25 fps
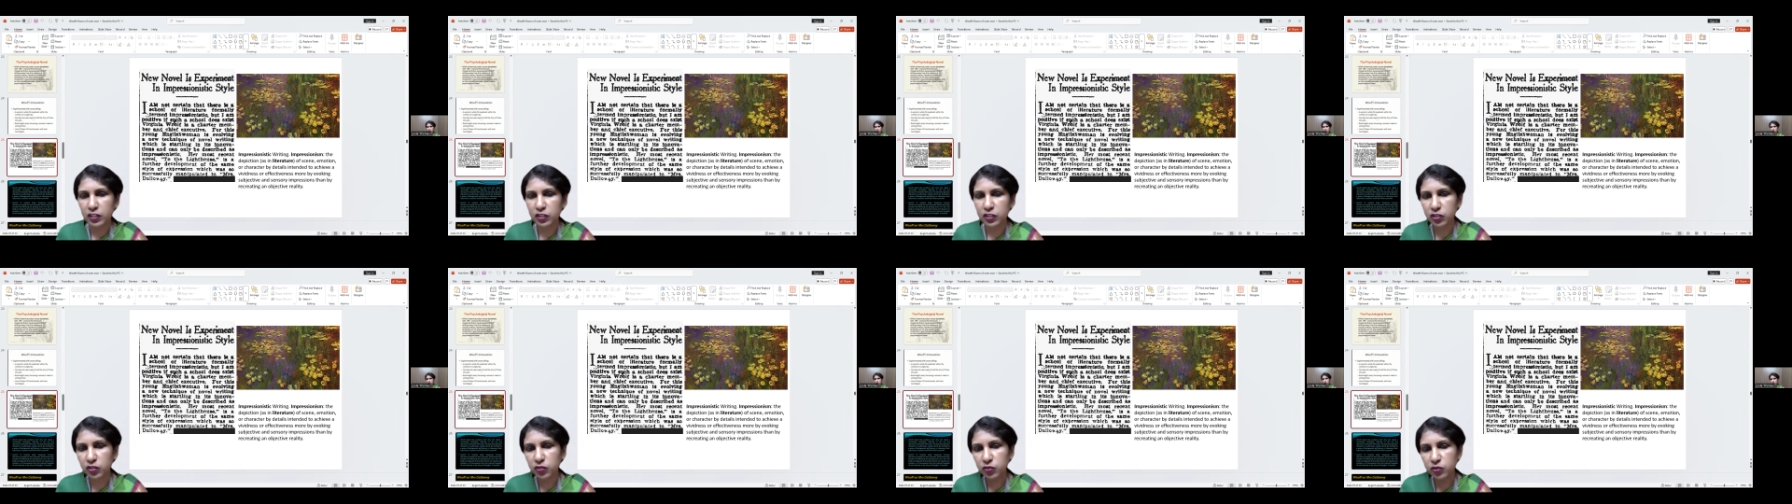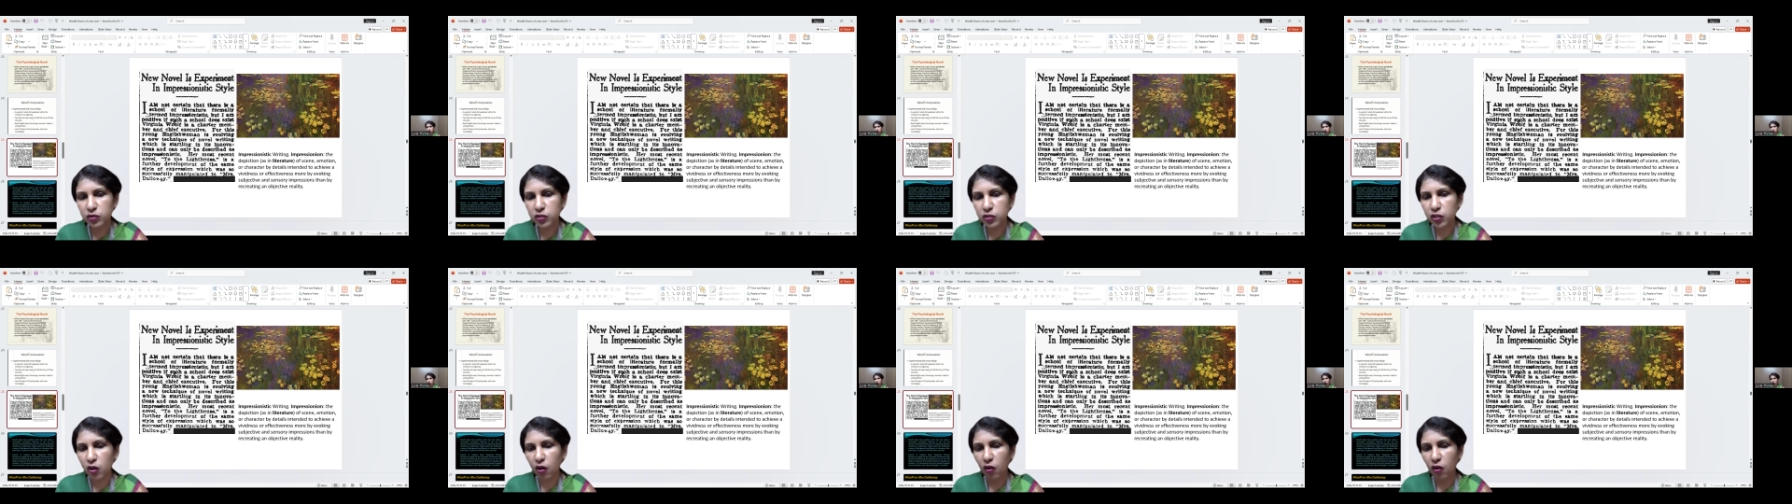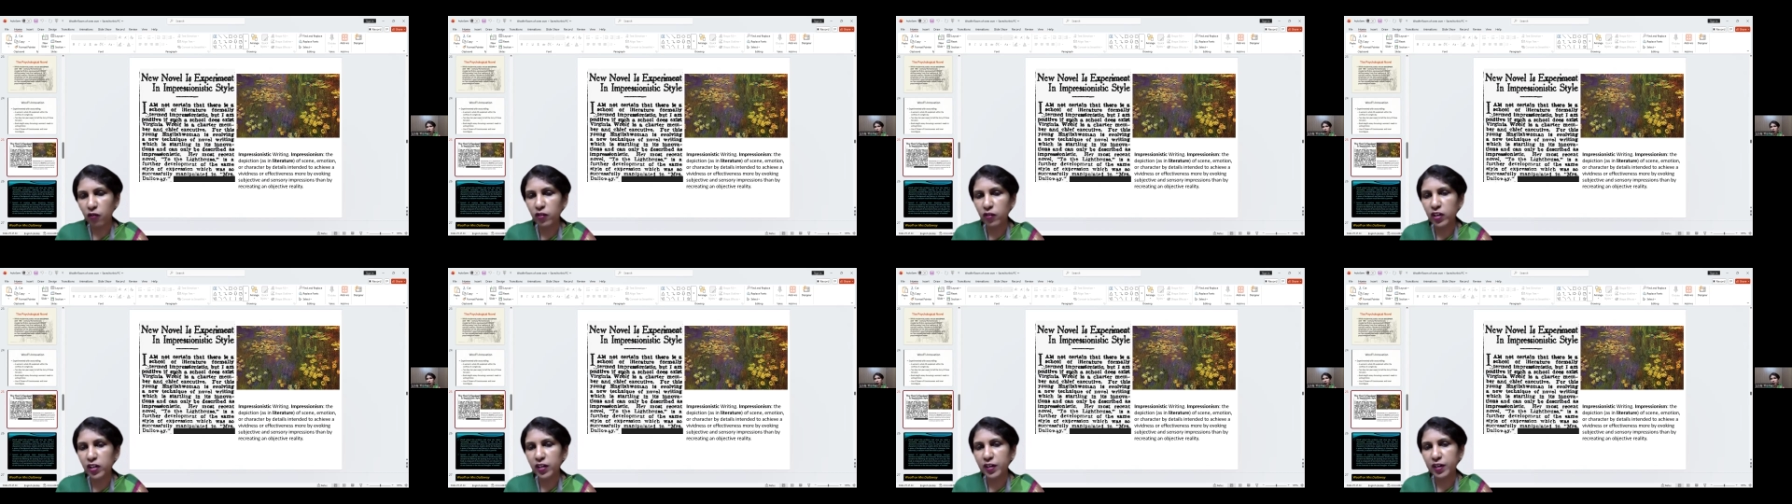new
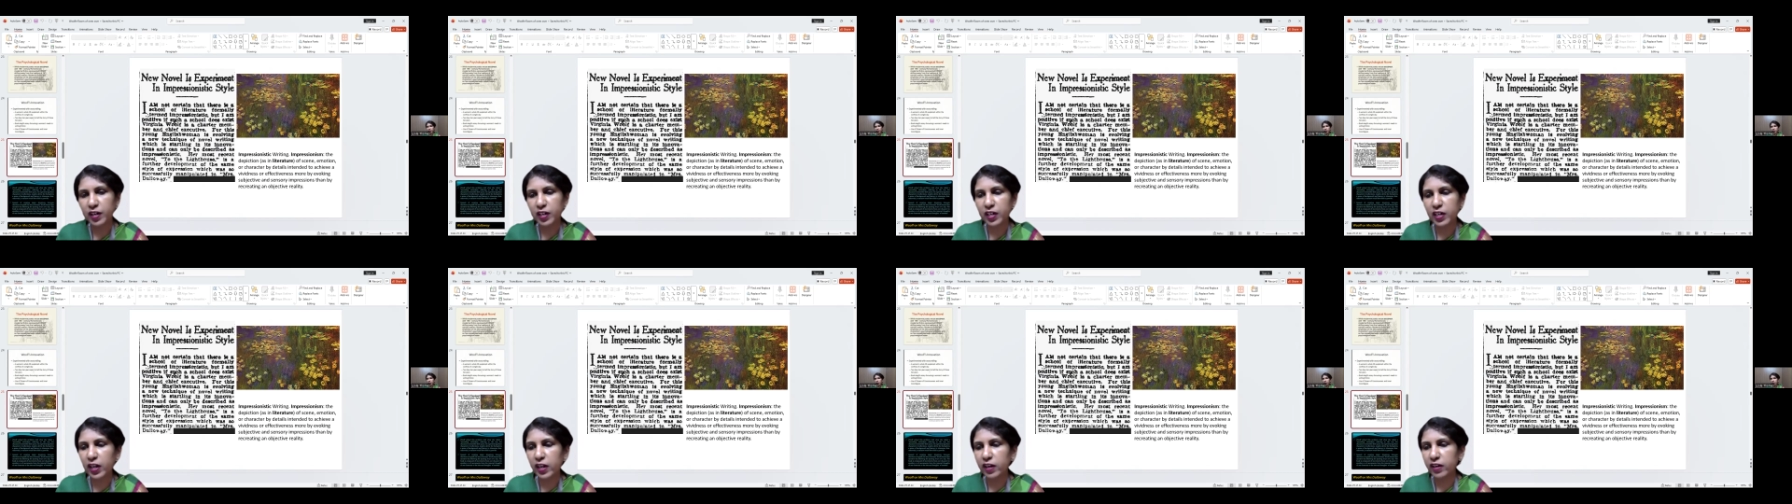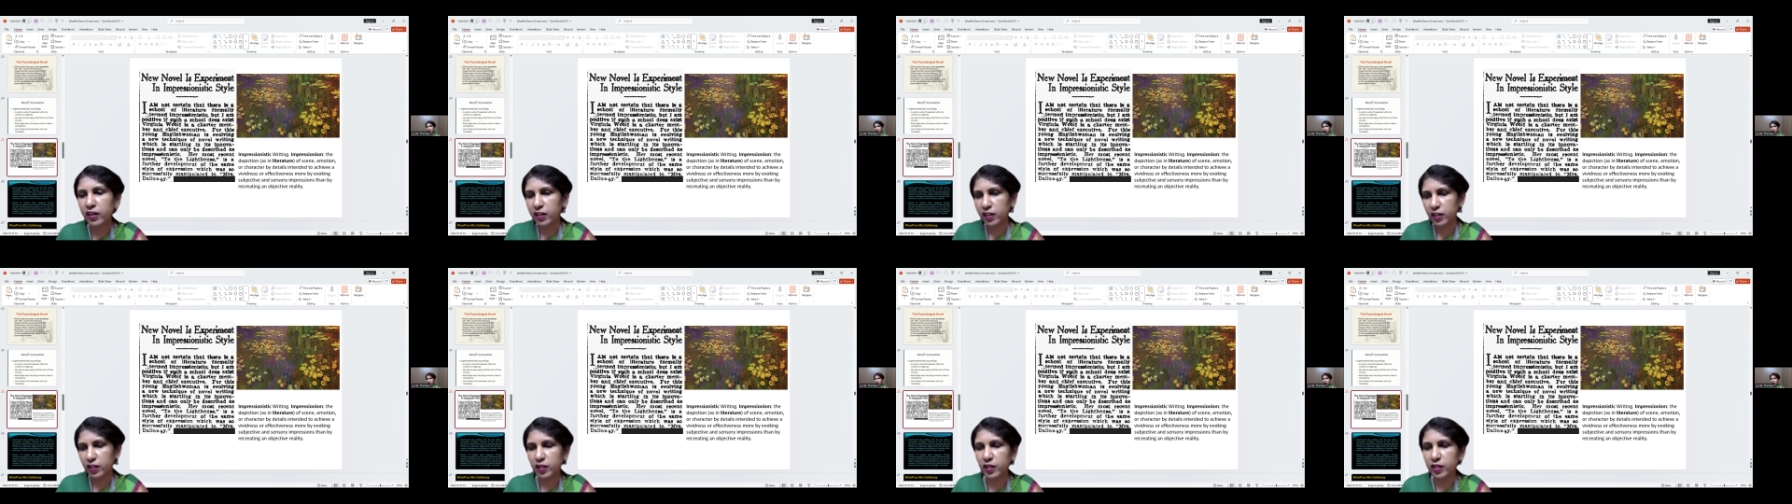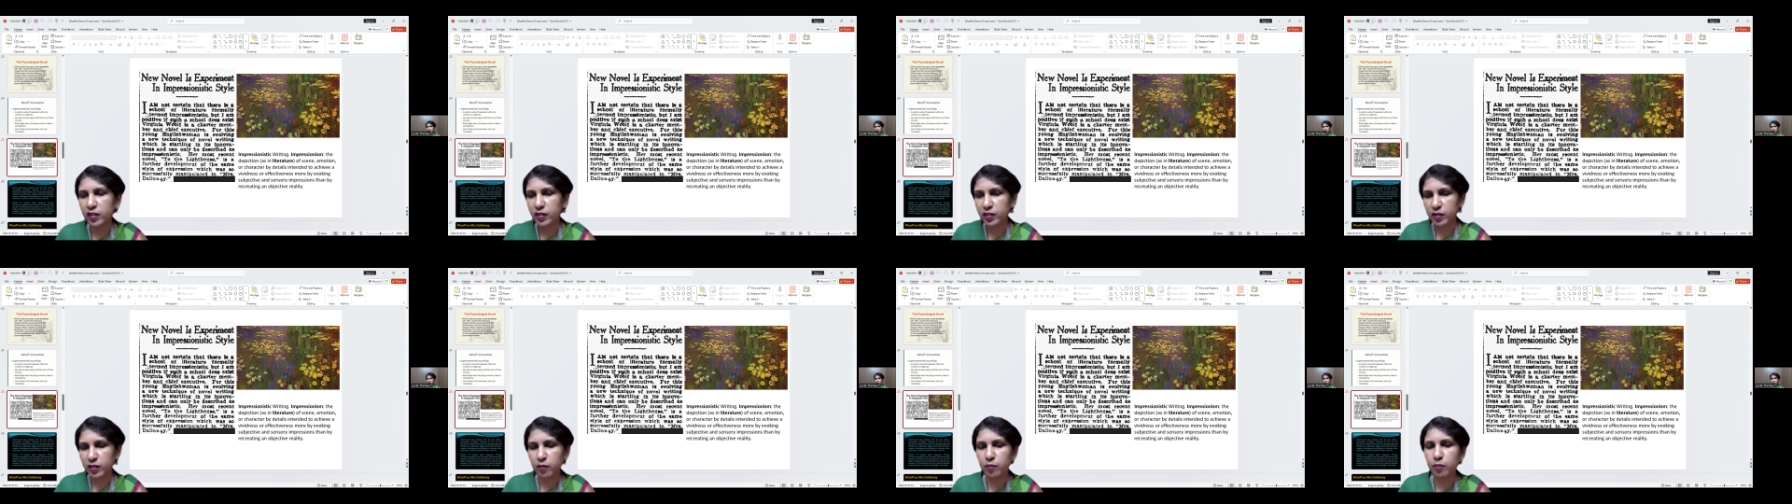novel written in
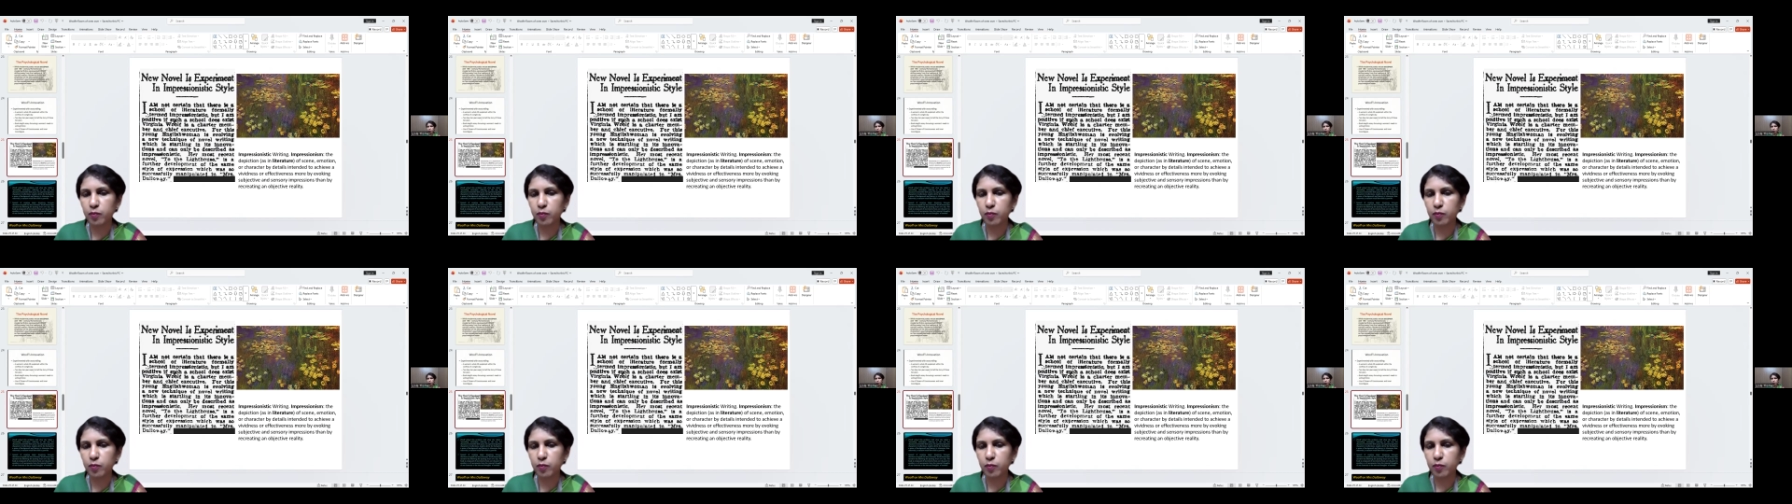this